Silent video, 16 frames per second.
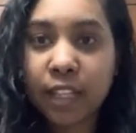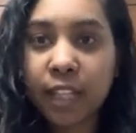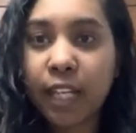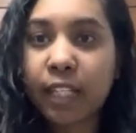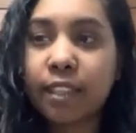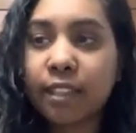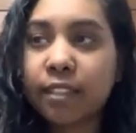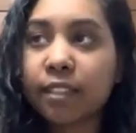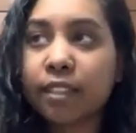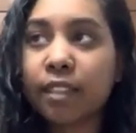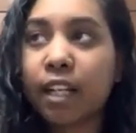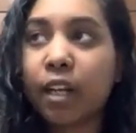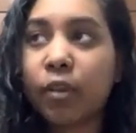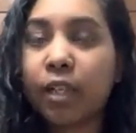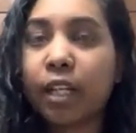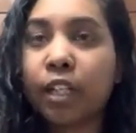And this is
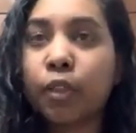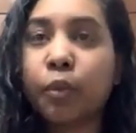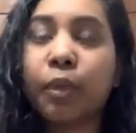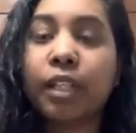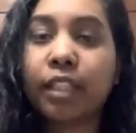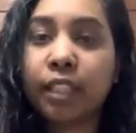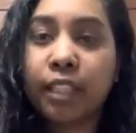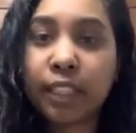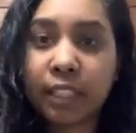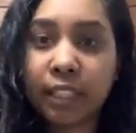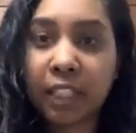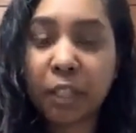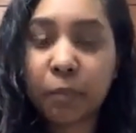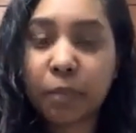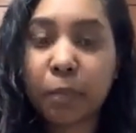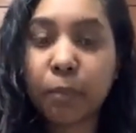how like quickly it
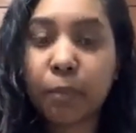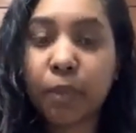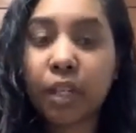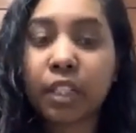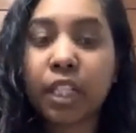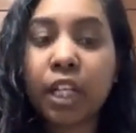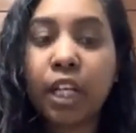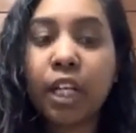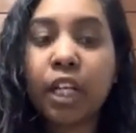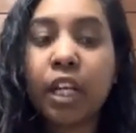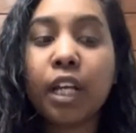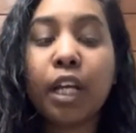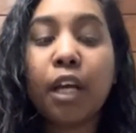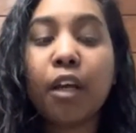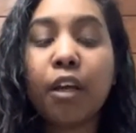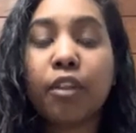can be. But
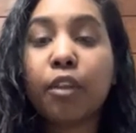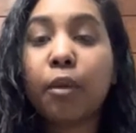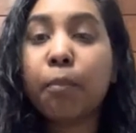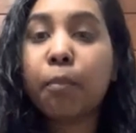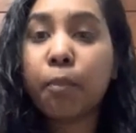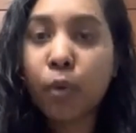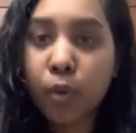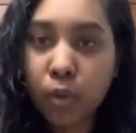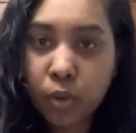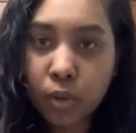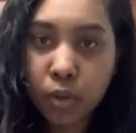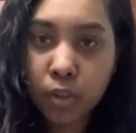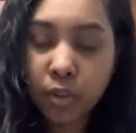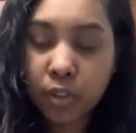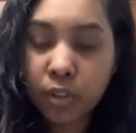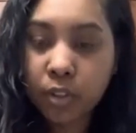the
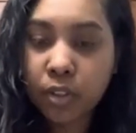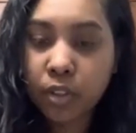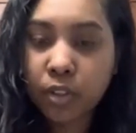more